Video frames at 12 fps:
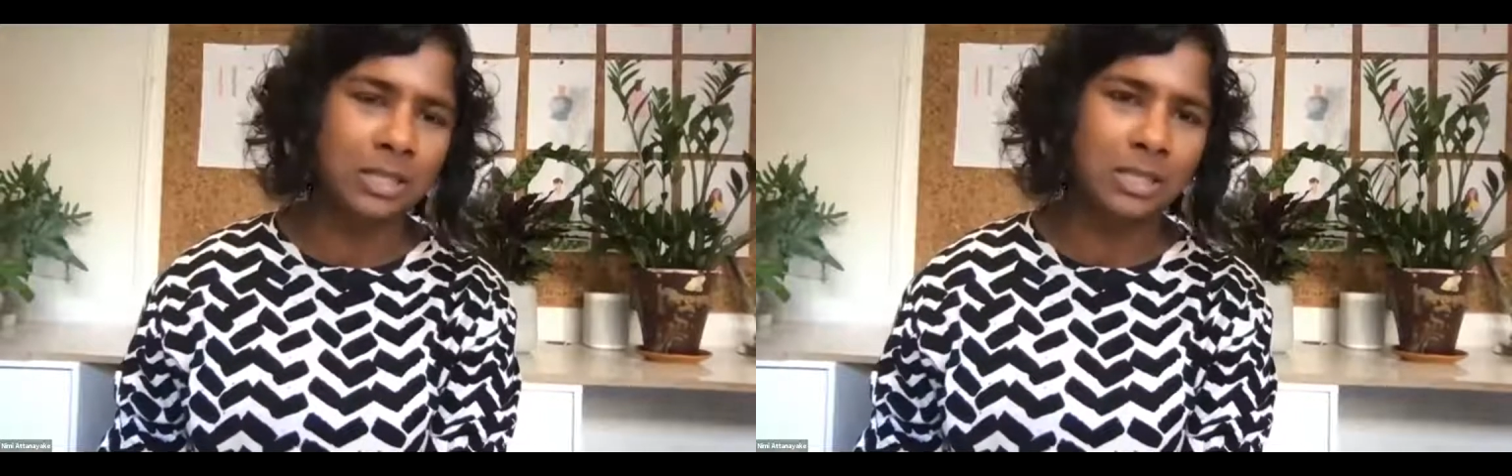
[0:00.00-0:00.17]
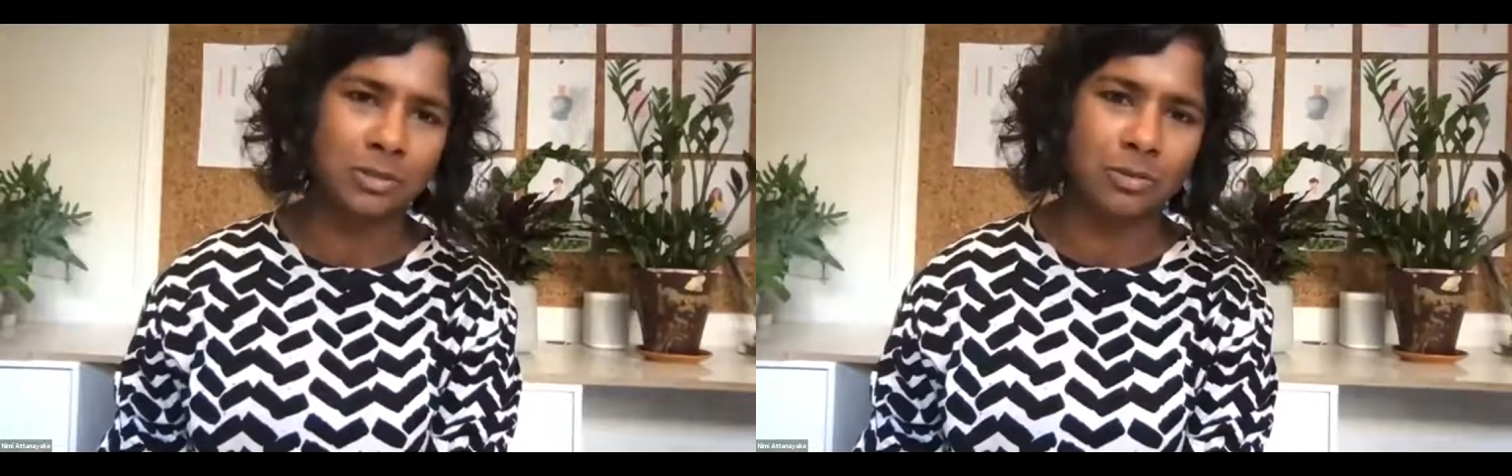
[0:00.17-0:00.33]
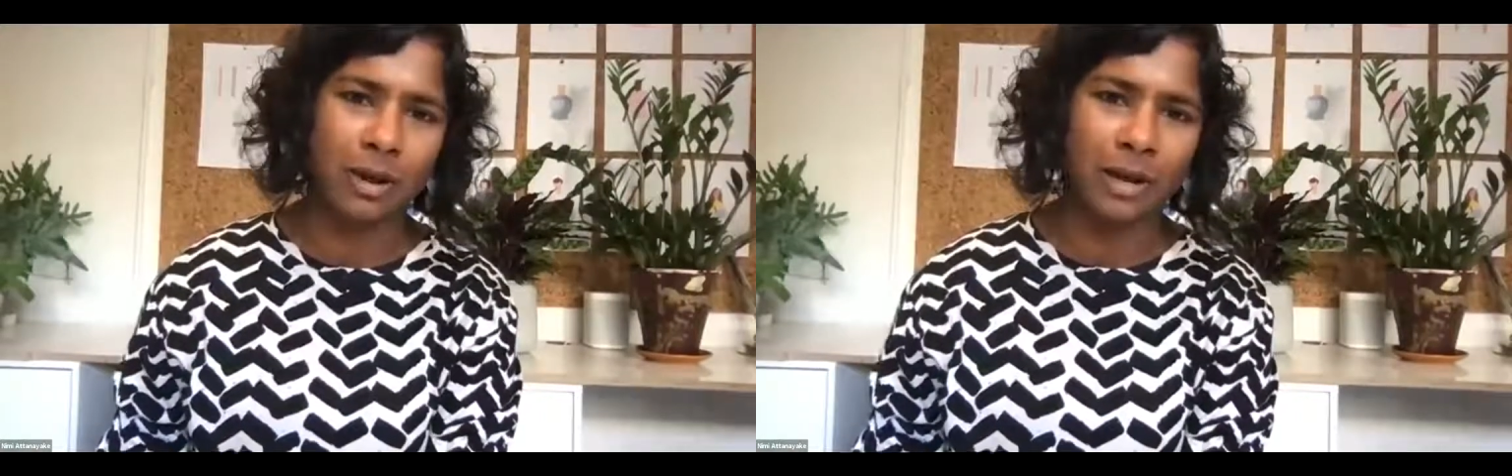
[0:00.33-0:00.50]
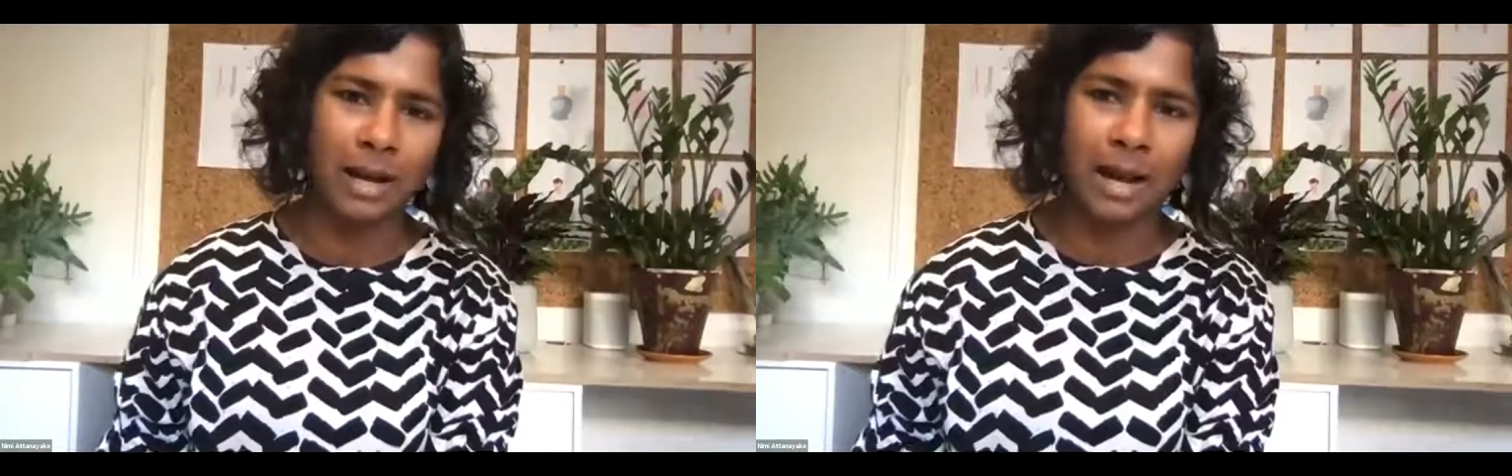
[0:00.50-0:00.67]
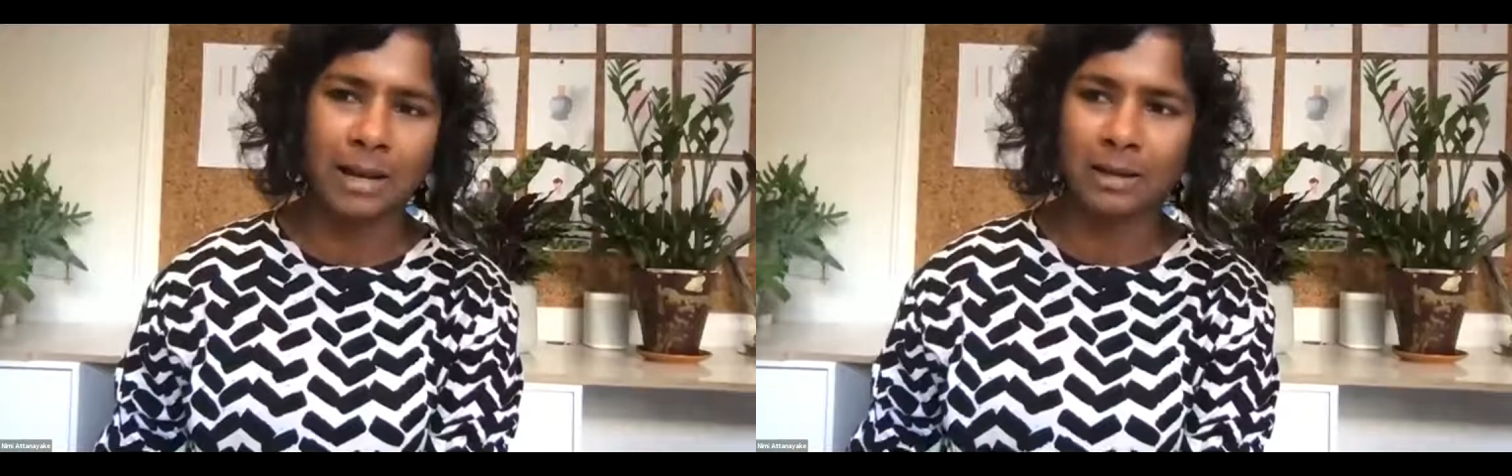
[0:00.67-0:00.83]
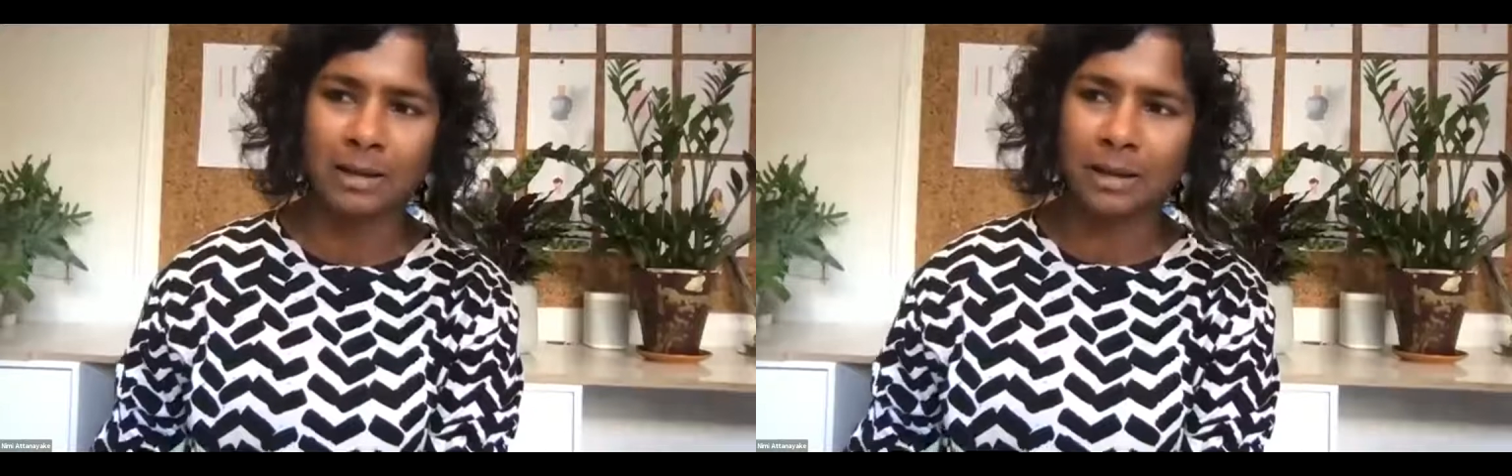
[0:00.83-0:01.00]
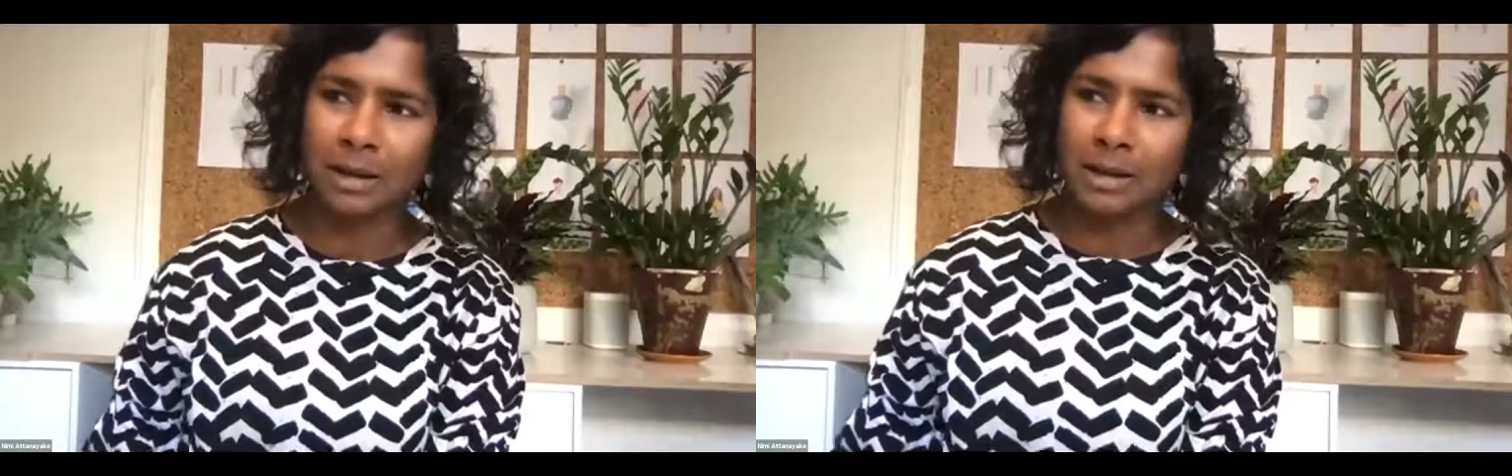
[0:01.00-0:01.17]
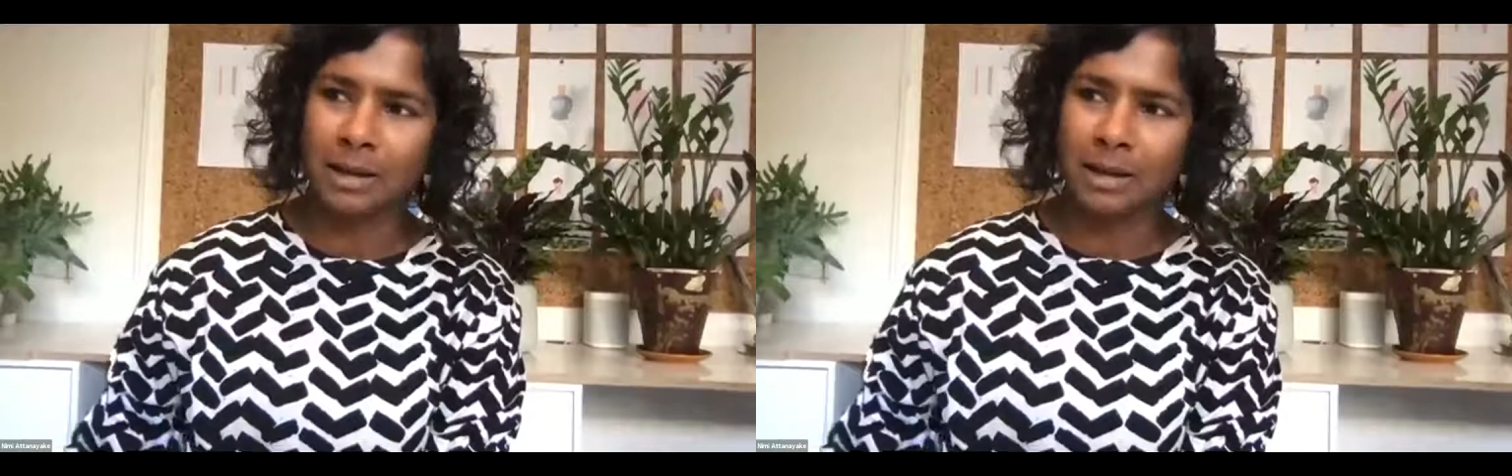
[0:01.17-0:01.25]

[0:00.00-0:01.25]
constraint, and